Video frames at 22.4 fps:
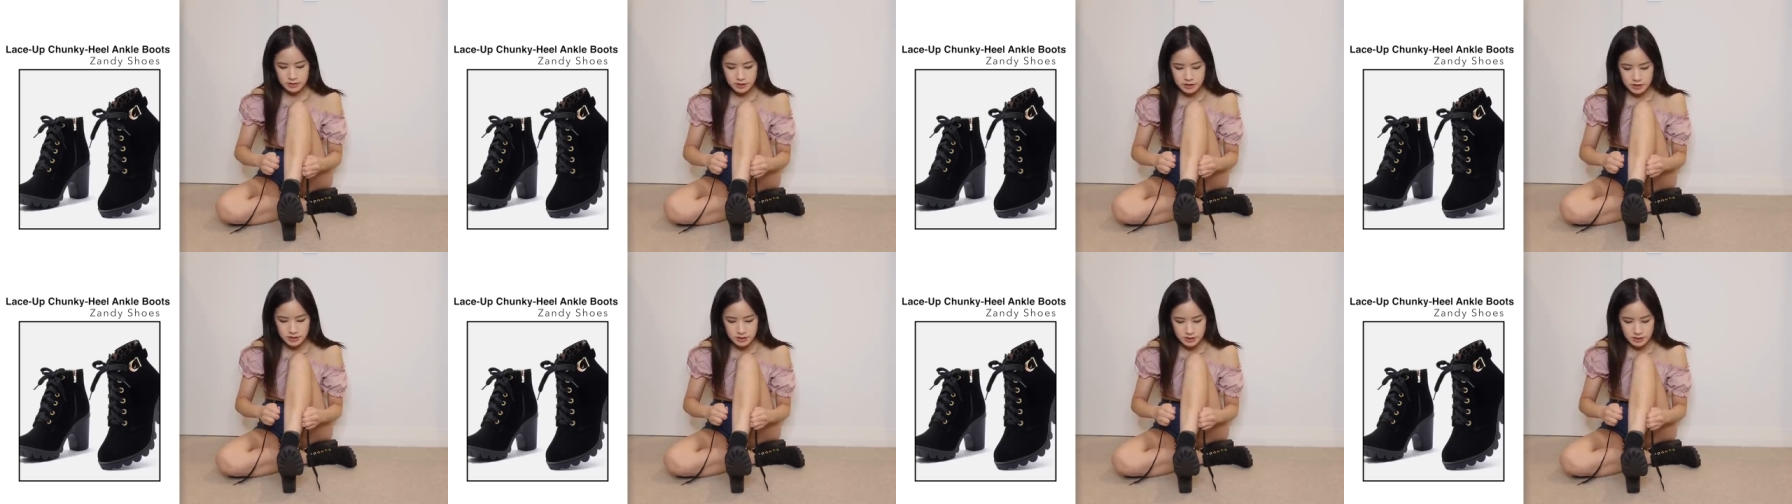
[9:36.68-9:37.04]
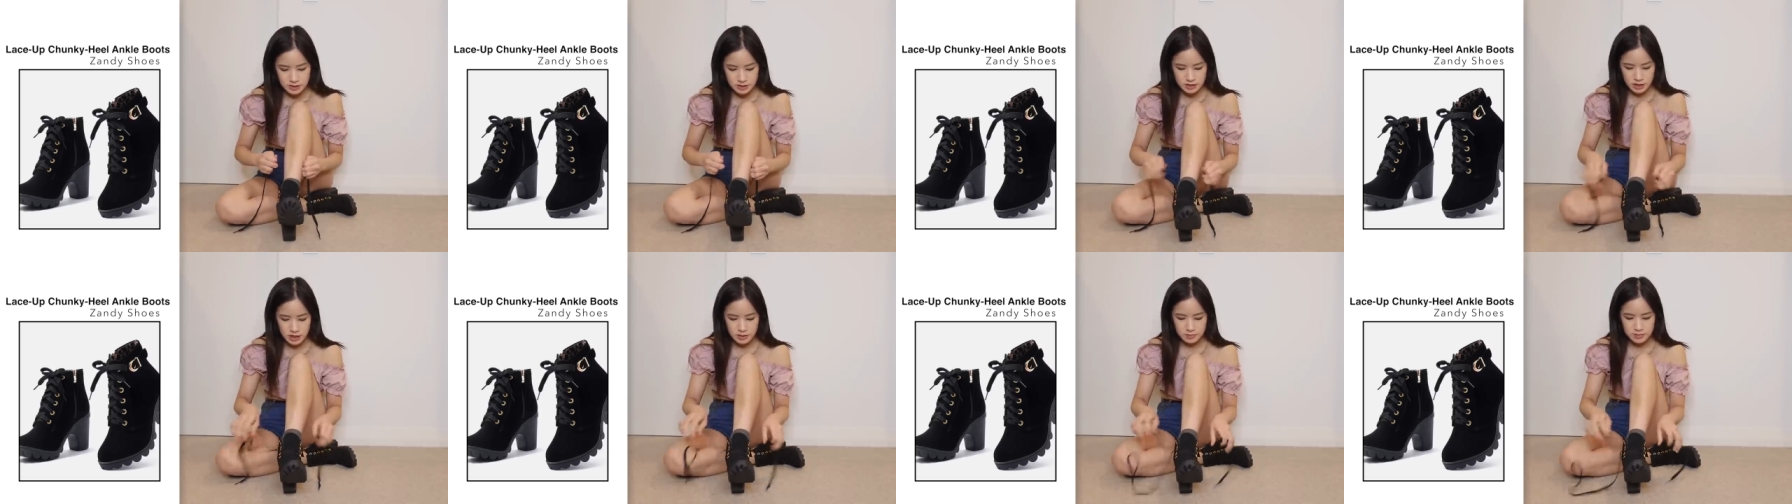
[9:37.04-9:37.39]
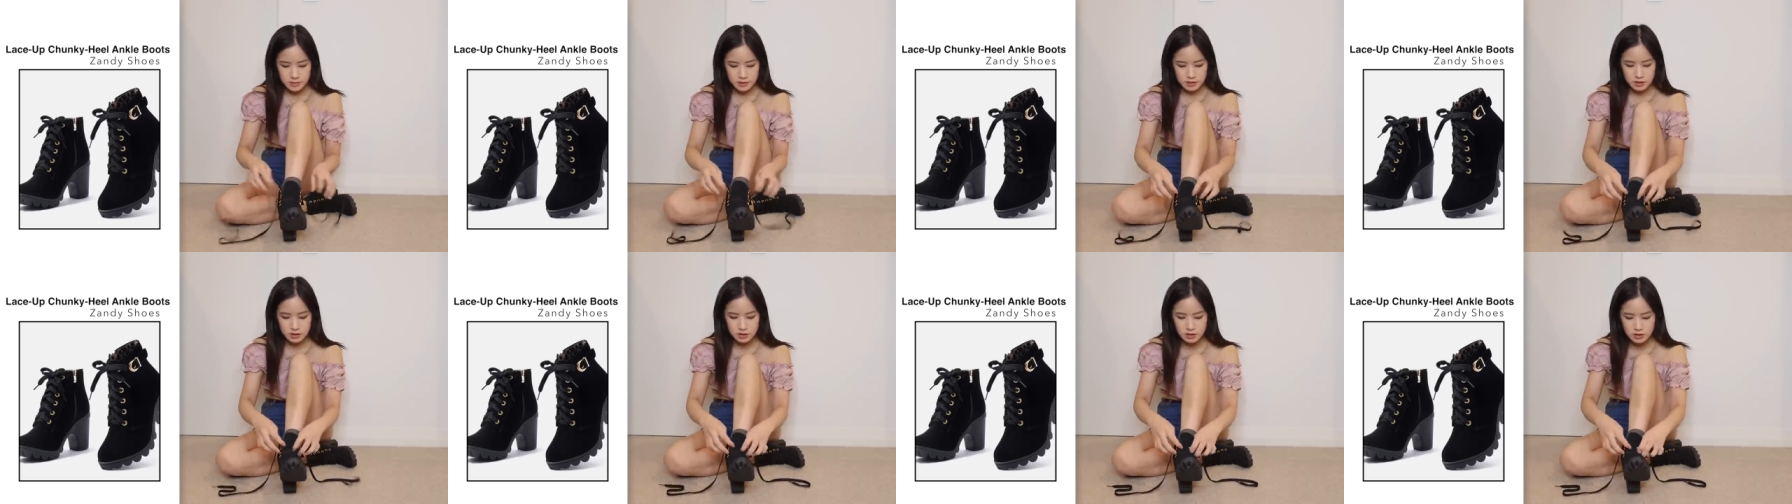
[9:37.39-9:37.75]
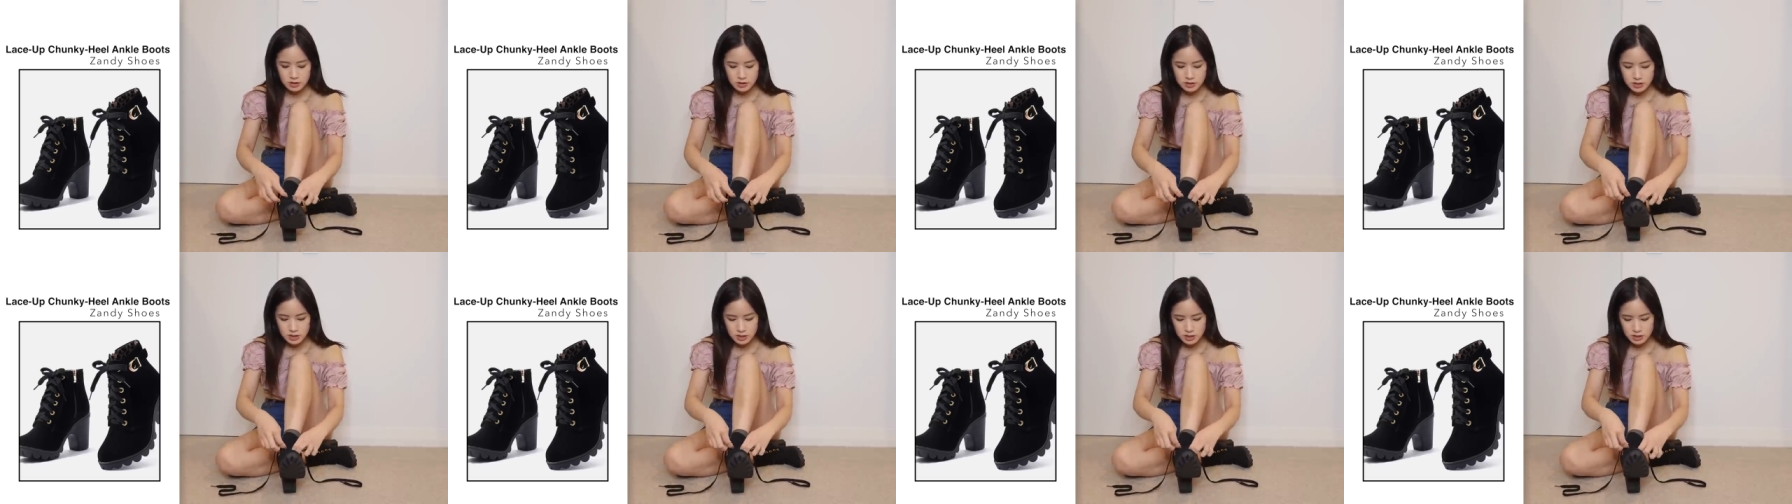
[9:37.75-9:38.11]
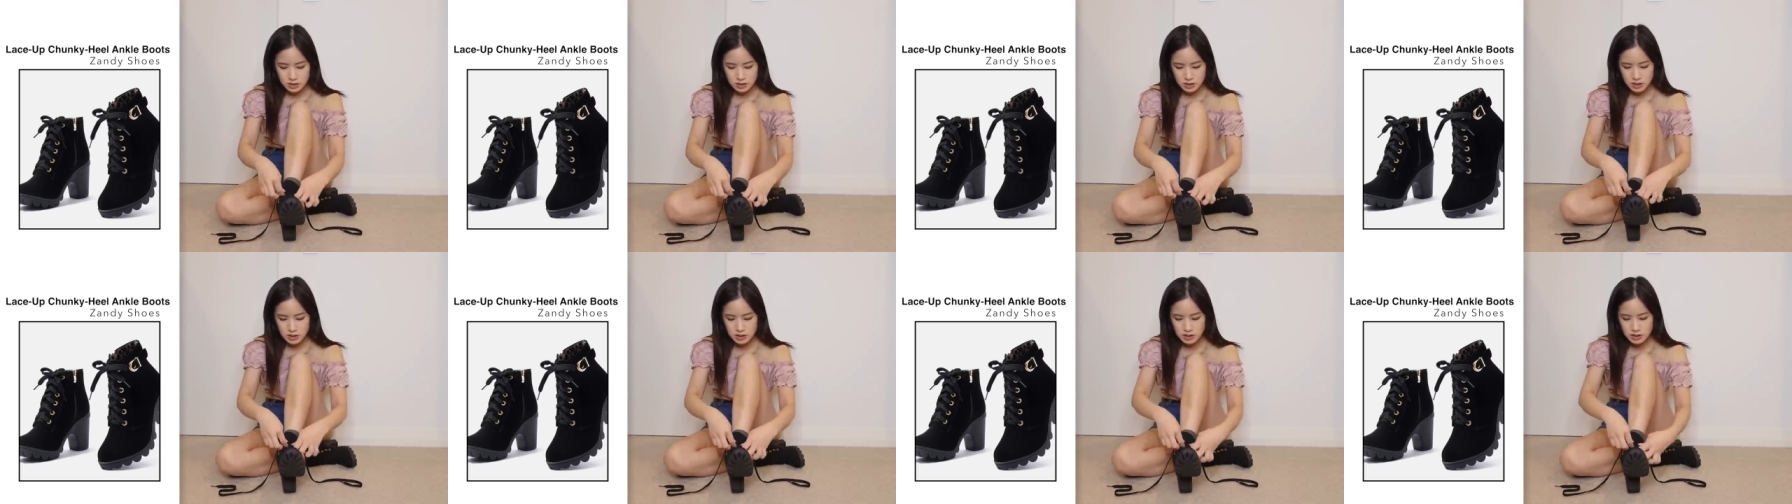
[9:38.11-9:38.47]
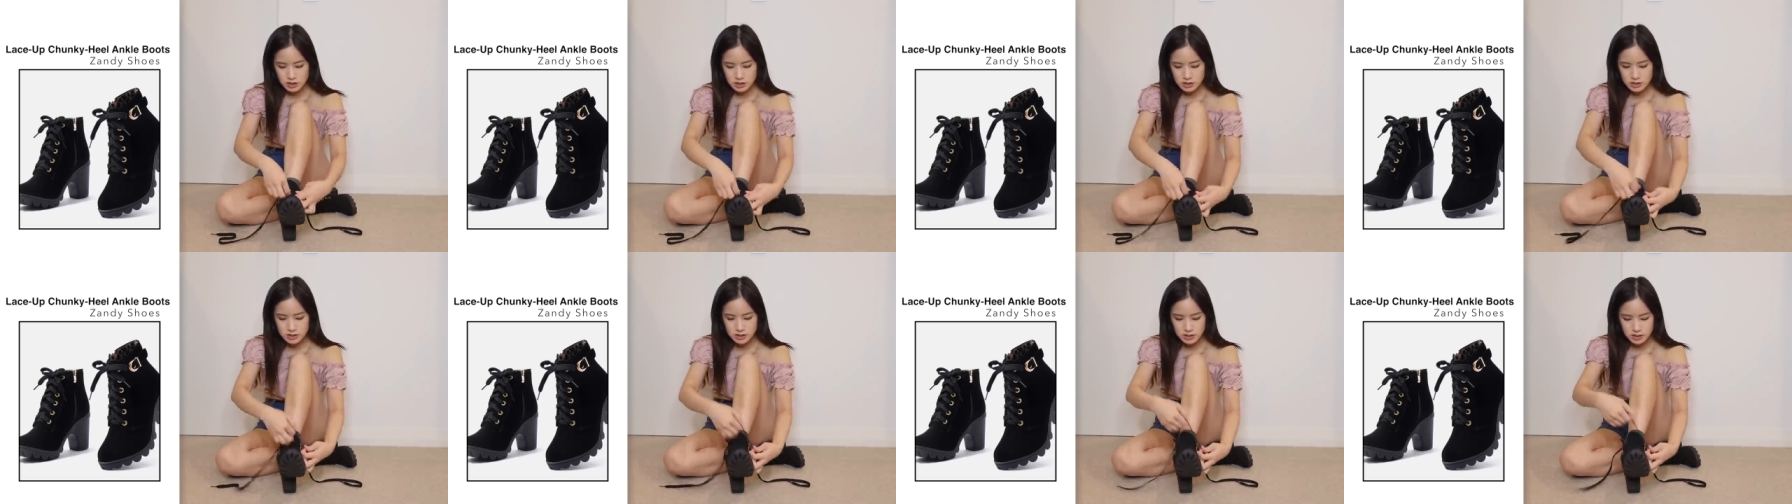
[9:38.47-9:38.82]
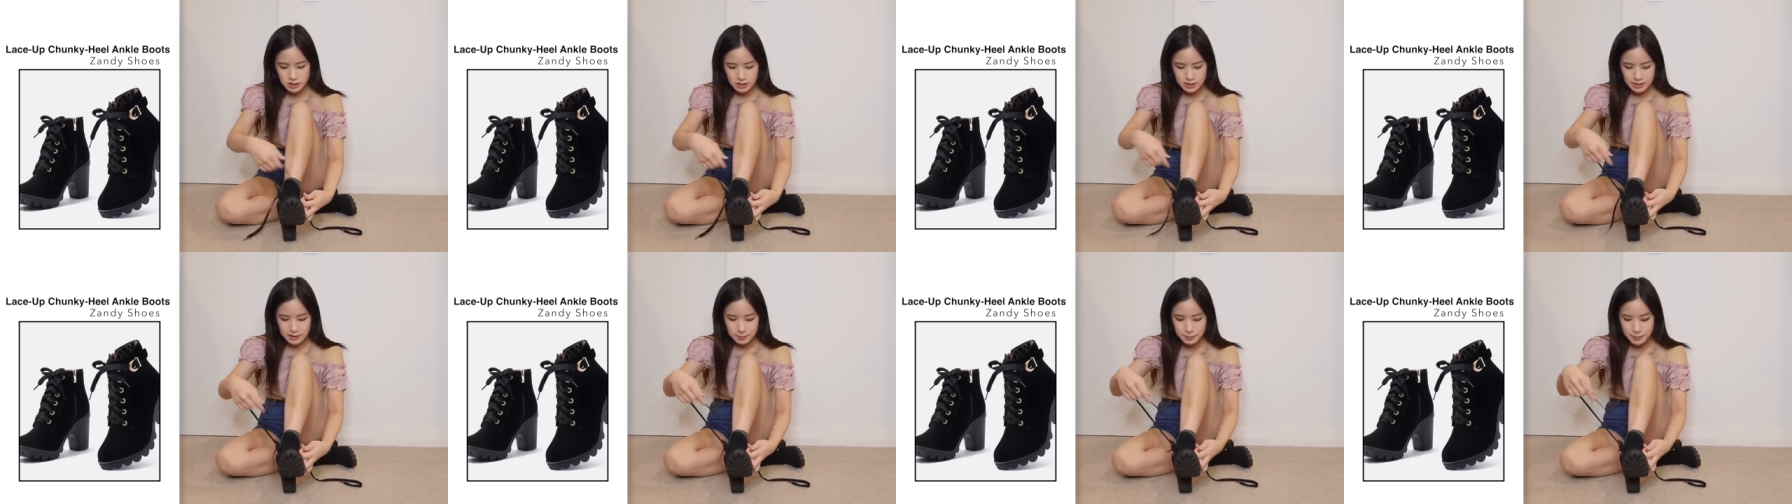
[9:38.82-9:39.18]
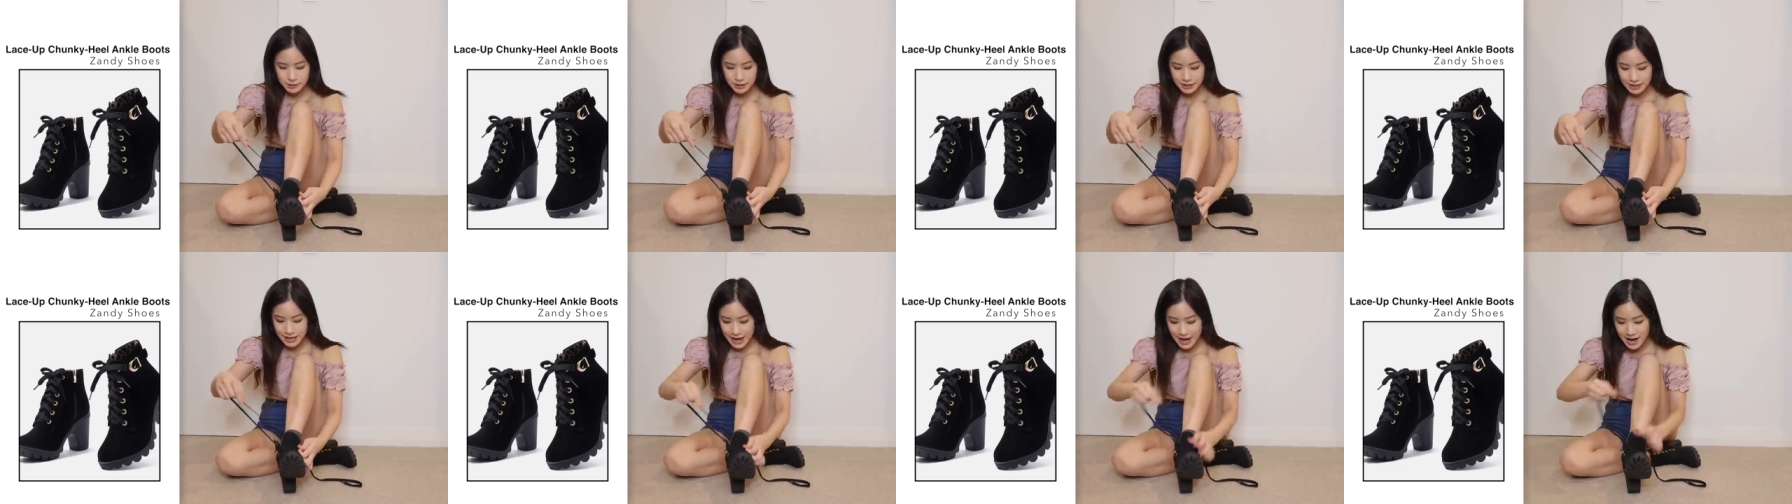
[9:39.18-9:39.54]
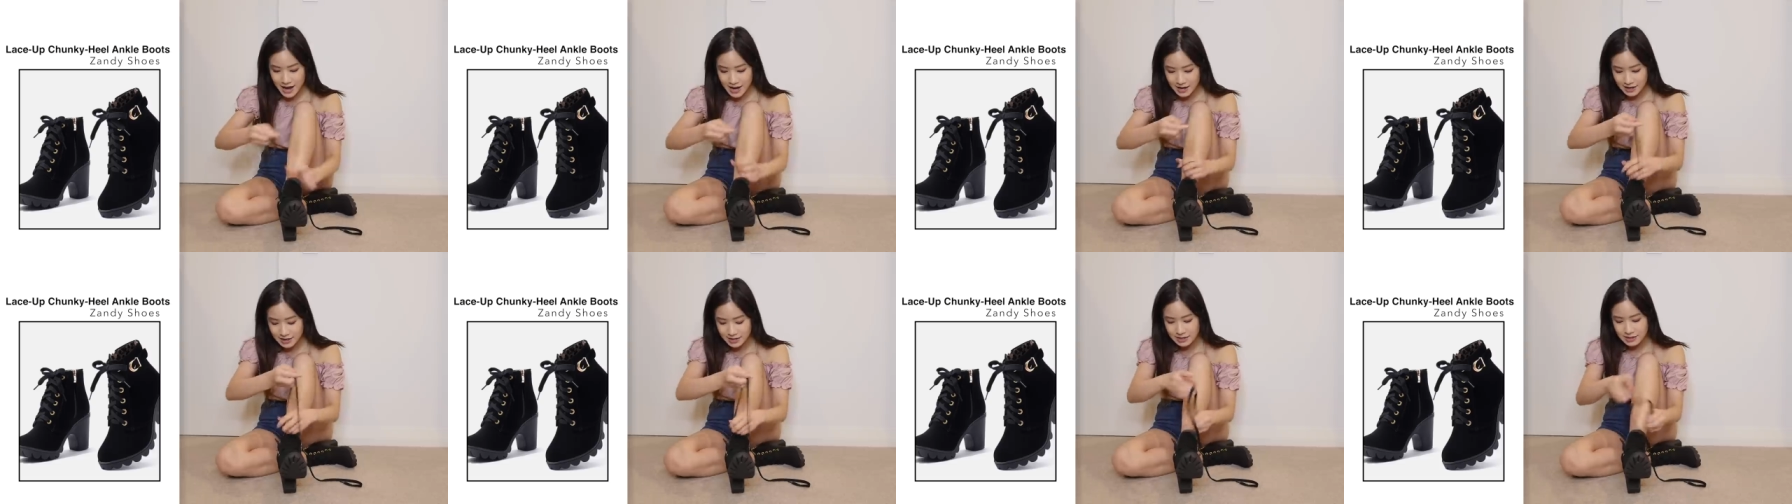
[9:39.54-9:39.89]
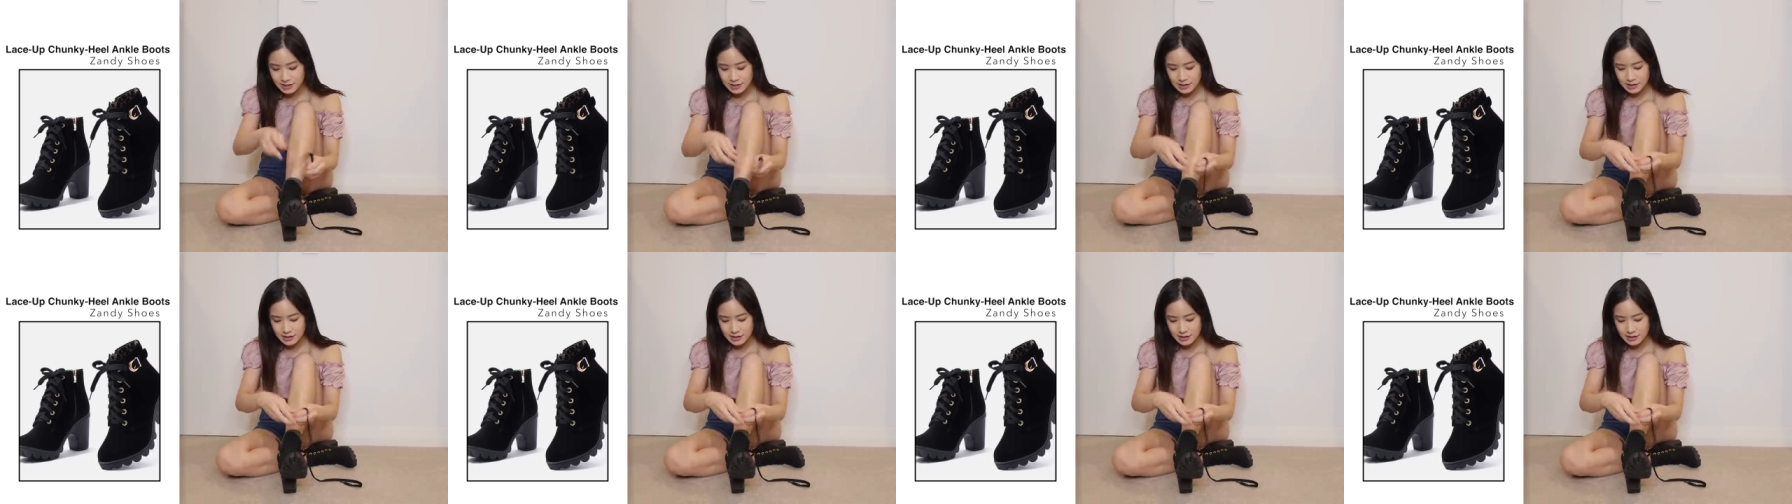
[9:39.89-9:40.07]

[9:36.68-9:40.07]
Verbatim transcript: this is that because it is in black,